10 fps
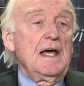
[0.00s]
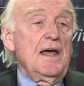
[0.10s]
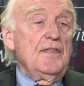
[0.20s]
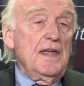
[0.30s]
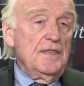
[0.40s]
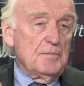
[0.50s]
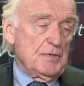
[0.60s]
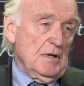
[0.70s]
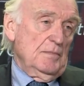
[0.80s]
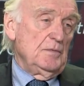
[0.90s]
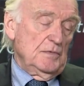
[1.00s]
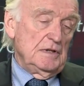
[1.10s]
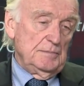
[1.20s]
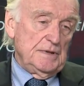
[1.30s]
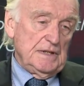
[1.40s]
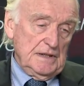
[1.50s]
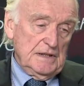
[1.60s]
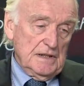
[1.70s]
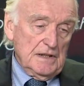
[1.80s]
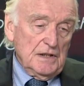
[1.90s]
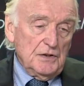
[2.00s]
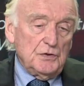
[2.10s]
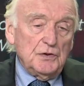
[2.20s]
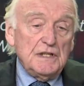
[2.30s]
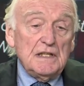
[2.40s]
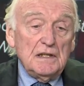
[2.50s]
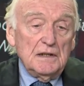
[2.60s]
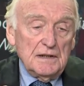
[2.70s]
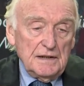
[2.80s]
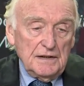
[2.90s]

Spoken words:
And then the problem will be to deal